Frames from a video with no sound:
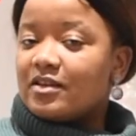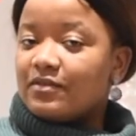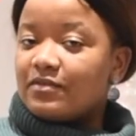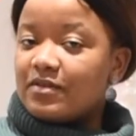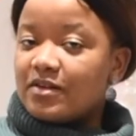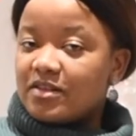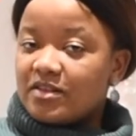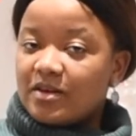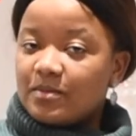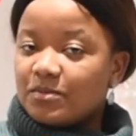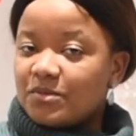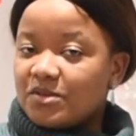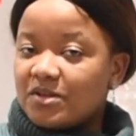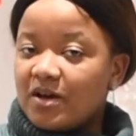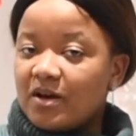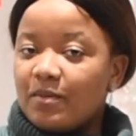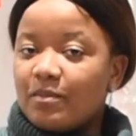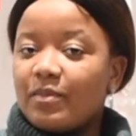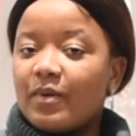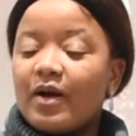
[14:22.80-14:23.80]
give it a thumbs
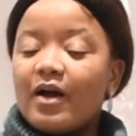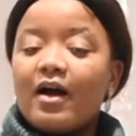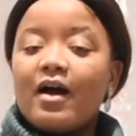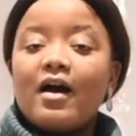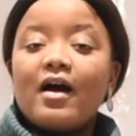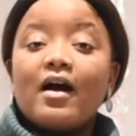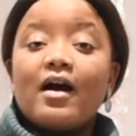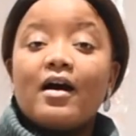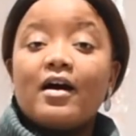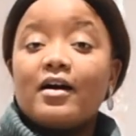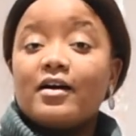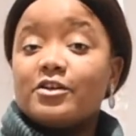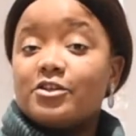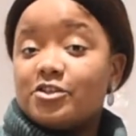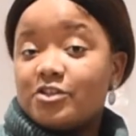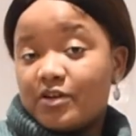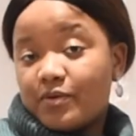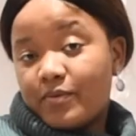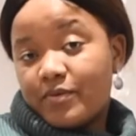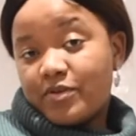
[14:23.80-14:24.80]
up.
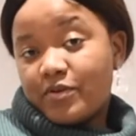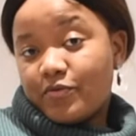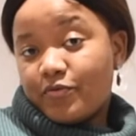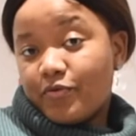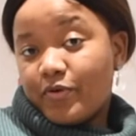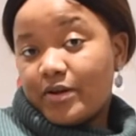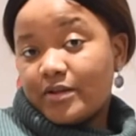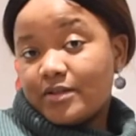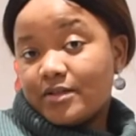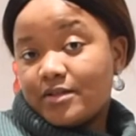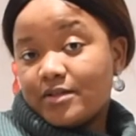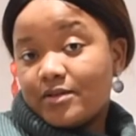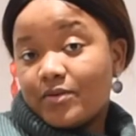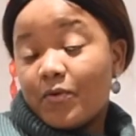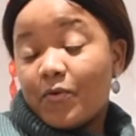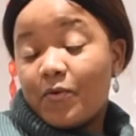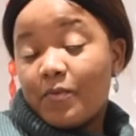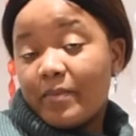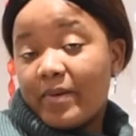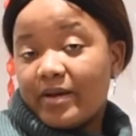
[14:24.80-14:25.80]
Share with your friends
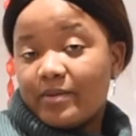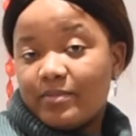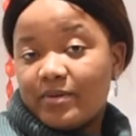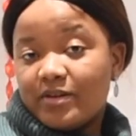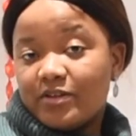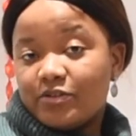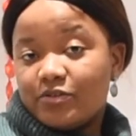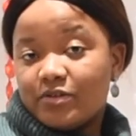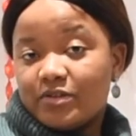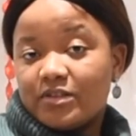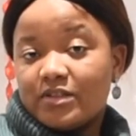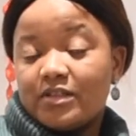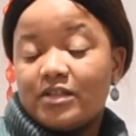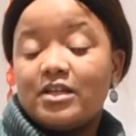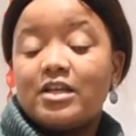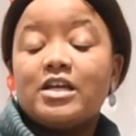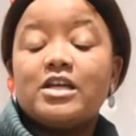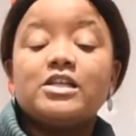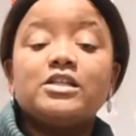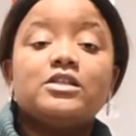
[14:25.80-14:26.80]
who might be interested
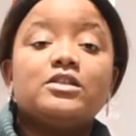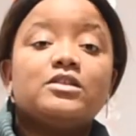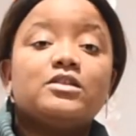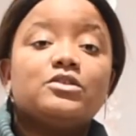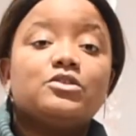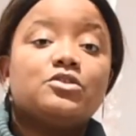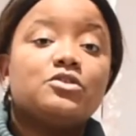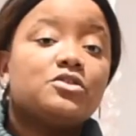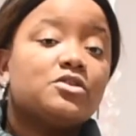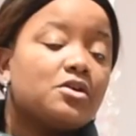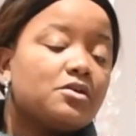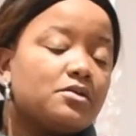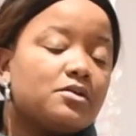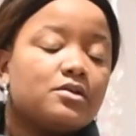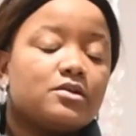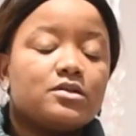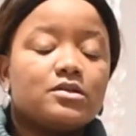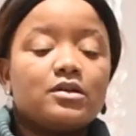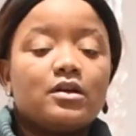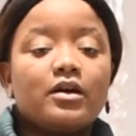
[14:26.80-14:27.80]
in
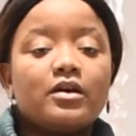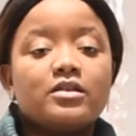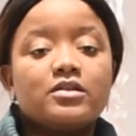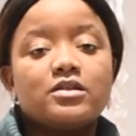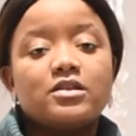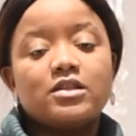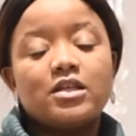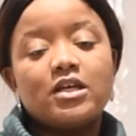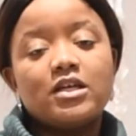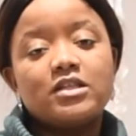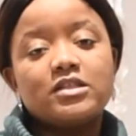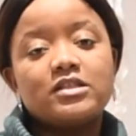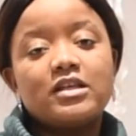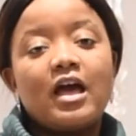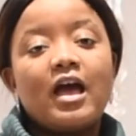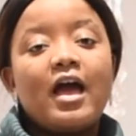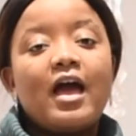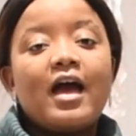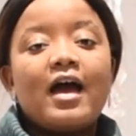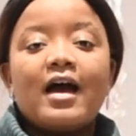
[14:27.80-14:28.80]
tutorials like this,
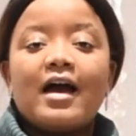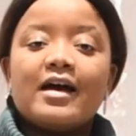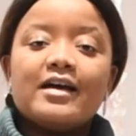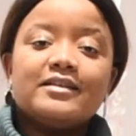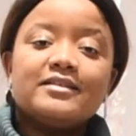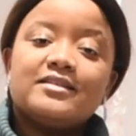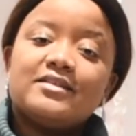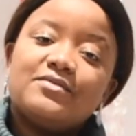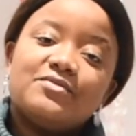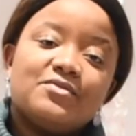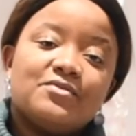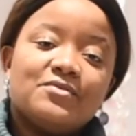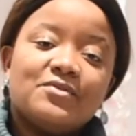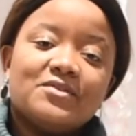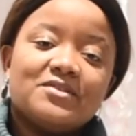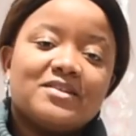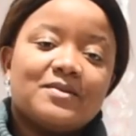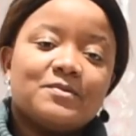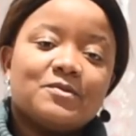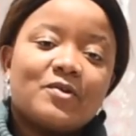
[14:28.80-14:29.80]
and if you've
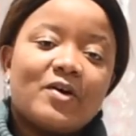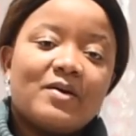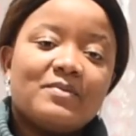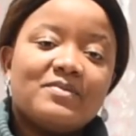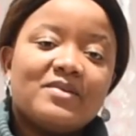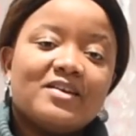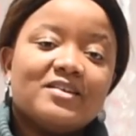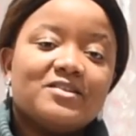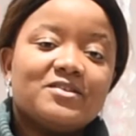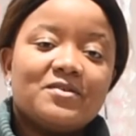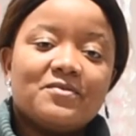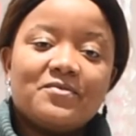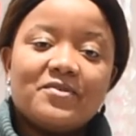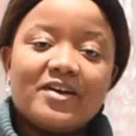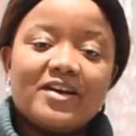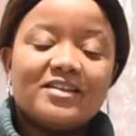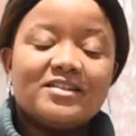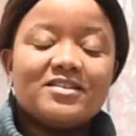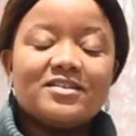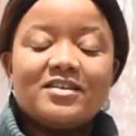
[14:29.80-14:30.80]
not subscribed yet, don't
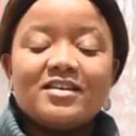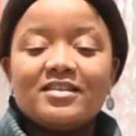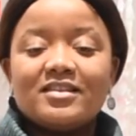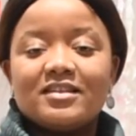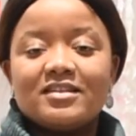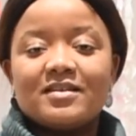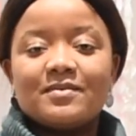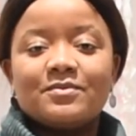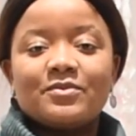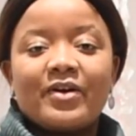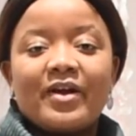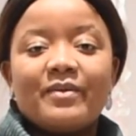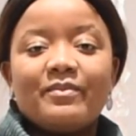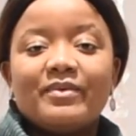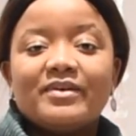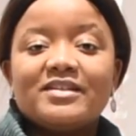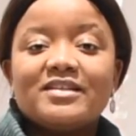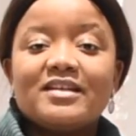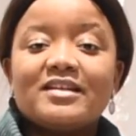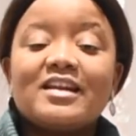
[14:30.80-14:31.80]
forget to hit the subscribe
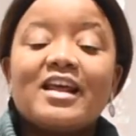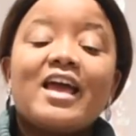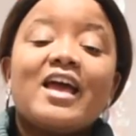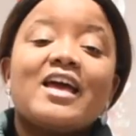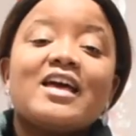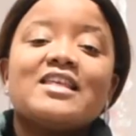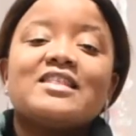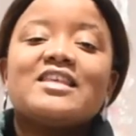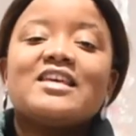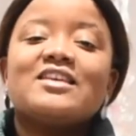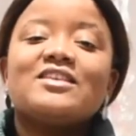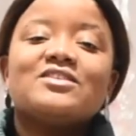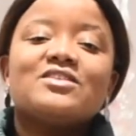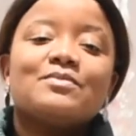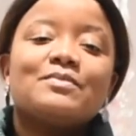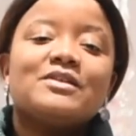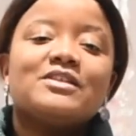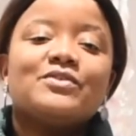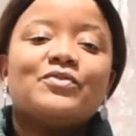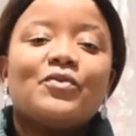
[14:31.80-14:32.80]
button. Thank you so
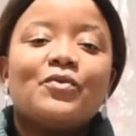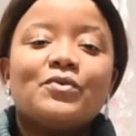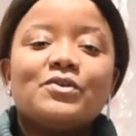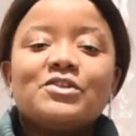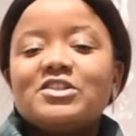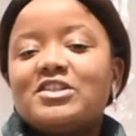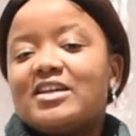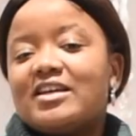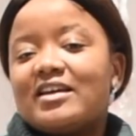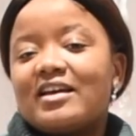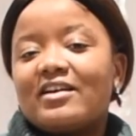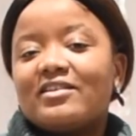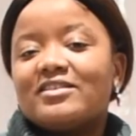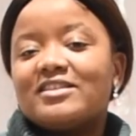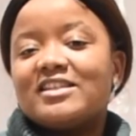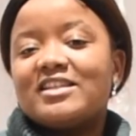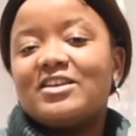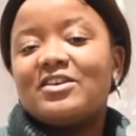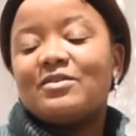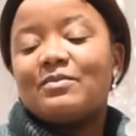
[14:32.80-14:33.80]
much for watching. I'll
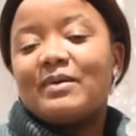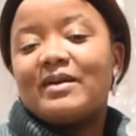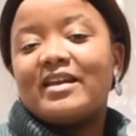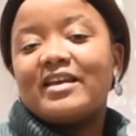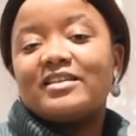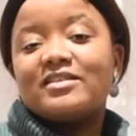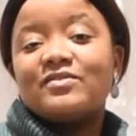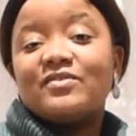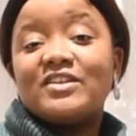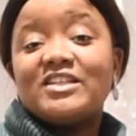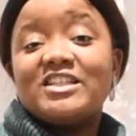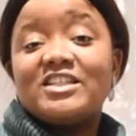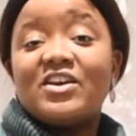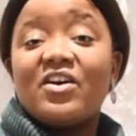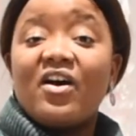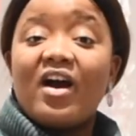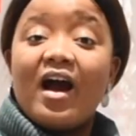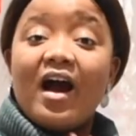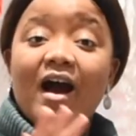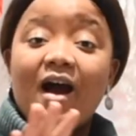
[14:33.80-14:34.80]
see you in my next
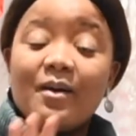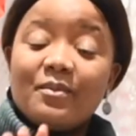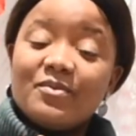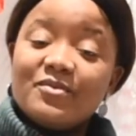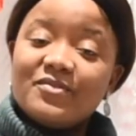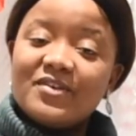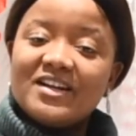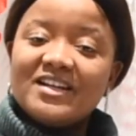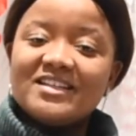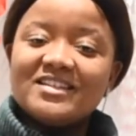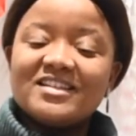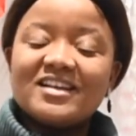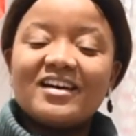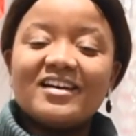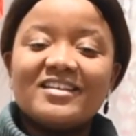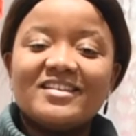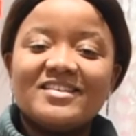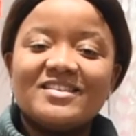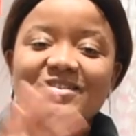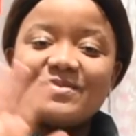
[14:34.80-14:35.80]
video. Happy
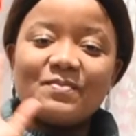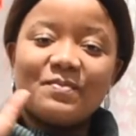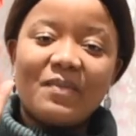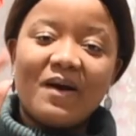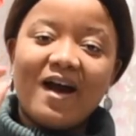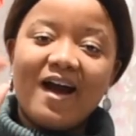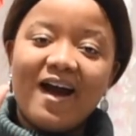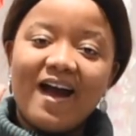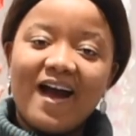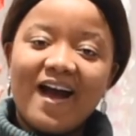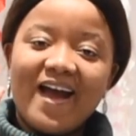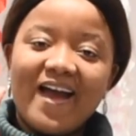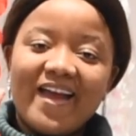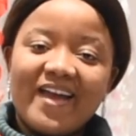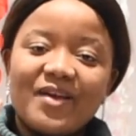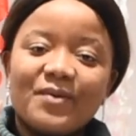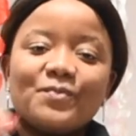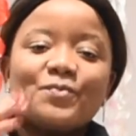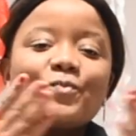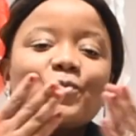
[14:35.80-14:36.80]
Valentine's.
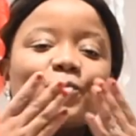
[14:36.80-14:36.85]
Bye.